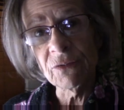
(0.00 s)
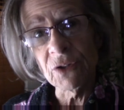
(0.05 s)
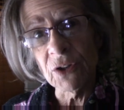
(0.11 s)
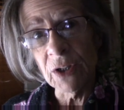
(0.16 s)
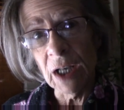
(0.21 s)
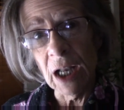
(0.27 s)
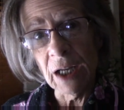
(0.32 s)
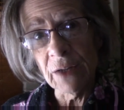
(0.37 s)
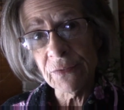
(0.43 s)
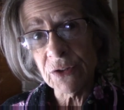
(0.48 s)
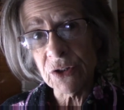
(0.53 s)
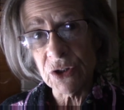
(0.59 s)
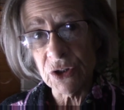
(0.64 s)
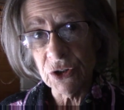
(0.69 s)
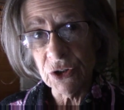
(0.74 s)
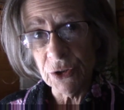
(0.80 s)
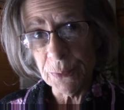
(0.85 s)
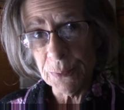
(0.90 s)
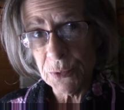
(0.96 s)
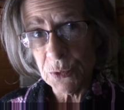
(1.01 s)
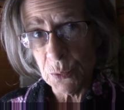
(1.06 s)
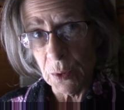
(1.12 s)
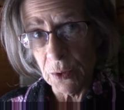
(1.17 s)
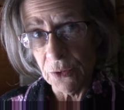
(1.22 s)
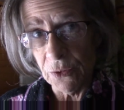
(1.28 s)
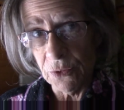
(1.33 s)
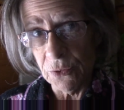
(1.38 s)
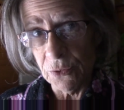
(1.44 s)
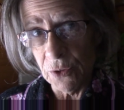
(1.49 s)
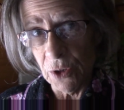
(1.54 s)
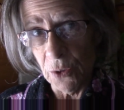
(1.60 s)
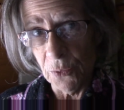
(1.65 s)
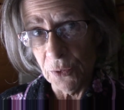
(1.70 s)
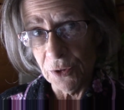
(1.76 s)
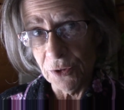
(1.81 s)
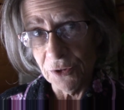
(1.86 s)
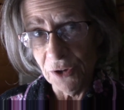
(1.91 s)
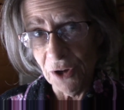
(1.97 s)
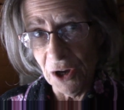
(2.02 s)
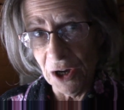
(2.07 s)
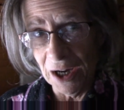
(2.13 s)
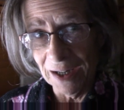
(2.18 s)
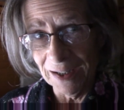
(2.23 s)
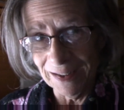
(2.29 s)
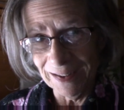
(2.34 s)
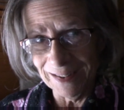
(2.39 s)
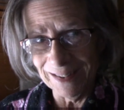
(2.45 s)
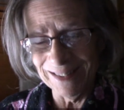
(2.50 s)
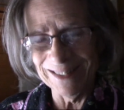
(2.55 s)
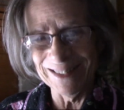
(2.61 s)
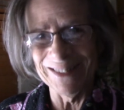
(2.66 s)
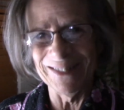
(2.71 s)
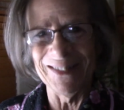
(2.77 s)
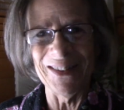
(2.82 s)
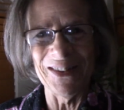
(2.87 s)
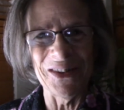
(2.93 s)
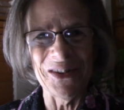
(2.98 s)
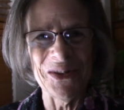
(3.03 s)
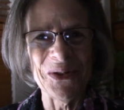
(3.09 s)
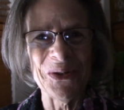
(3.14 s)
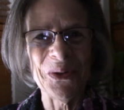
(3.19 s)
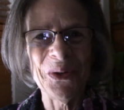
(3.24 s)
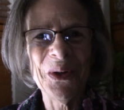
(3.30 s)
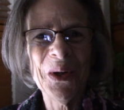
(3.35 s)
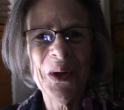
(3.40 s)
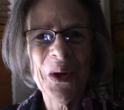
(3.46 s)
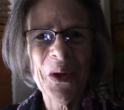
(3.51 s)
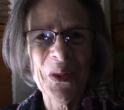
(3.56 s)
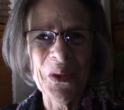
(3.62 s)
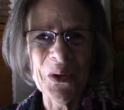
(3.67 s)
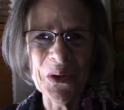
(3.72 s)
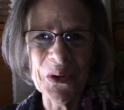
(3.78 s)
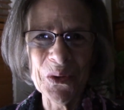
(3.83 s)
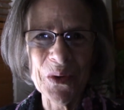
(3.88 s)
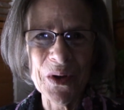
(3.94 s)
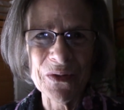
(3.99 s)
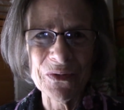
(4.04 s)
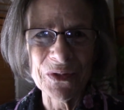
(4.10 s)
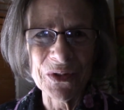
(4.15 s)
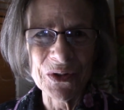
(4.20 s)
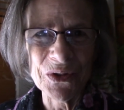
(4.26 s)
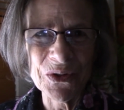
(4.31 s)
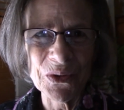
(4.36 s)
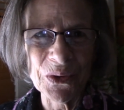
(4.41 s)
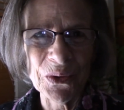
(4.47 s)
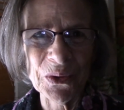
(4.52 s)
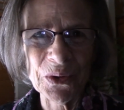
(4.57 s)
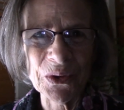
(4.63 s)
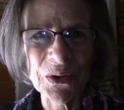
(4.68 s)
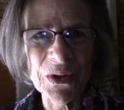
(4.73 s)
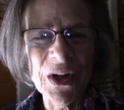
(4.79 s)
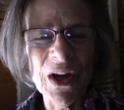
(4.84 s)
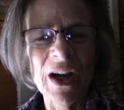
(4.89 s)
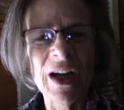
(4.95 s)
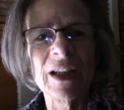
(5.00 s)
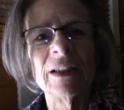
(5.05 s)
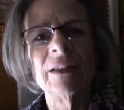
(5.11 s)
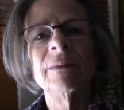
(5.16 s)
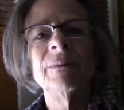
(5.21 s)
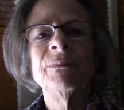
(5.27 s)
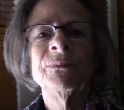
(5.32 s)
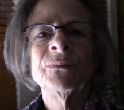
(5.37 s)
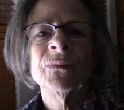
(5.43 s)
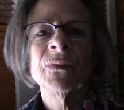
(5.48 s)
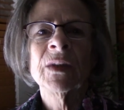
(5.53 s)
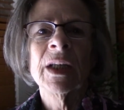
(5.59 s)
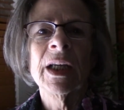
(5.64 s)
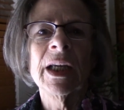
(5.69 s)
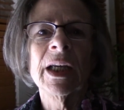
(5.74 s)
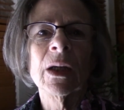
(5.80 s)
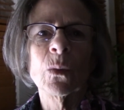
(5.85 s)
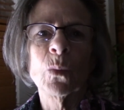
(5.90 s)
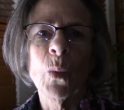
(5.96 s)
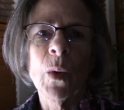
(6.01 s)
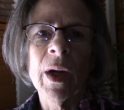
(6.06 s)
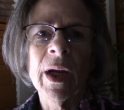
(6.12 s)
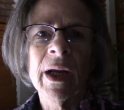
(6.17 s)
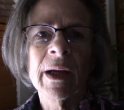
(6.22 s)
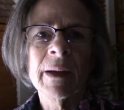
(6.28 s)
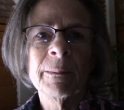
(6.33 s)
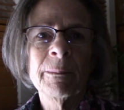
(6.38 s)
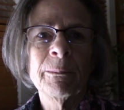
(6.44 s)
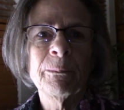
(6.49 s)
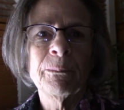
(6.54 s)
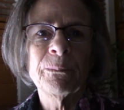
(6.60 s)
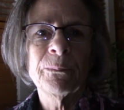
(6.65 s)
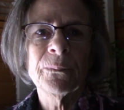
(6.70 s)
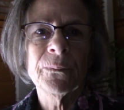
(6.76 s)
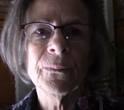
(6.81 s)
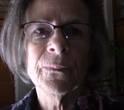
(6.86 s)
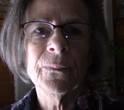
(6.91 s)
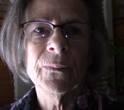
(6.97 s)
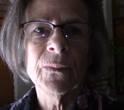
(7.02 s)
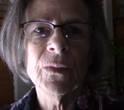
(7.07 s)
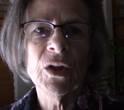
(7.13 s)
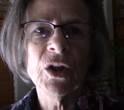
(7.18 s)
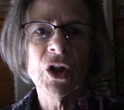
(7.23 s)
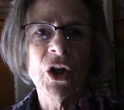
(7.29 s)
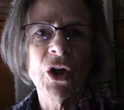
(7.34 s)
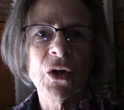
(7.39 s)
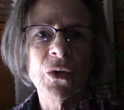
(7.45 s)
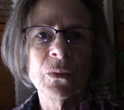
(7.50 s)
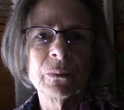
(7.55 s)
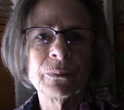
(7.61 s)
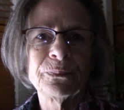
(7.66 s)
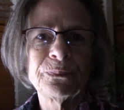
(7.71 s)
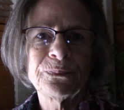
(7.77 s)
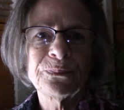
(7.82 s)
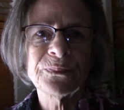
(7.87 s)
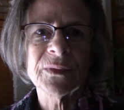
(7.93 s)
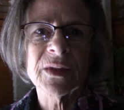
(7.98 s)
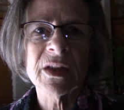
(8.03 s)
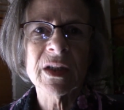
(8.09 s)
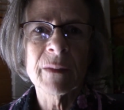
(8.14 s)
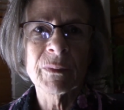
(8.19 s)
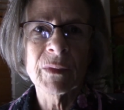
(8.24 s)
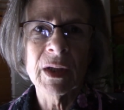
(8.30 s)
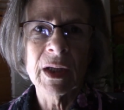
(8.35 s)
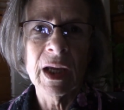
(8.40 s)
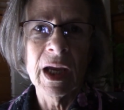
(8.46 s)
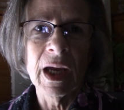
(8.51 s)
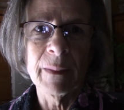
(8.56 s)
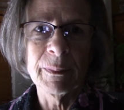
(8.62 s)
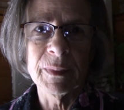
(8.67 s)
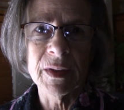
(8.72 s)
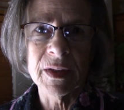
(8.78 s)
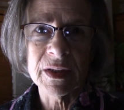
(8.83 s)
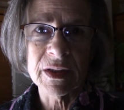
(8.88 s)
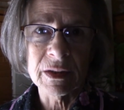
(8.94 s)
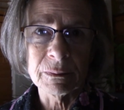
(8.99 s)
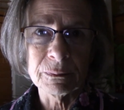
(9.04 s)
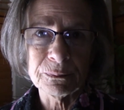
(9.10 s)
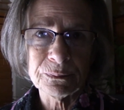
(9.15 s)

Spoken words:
on life's terms, whether you know it or not, whether you think you have control or not. And wham, you know, something happens.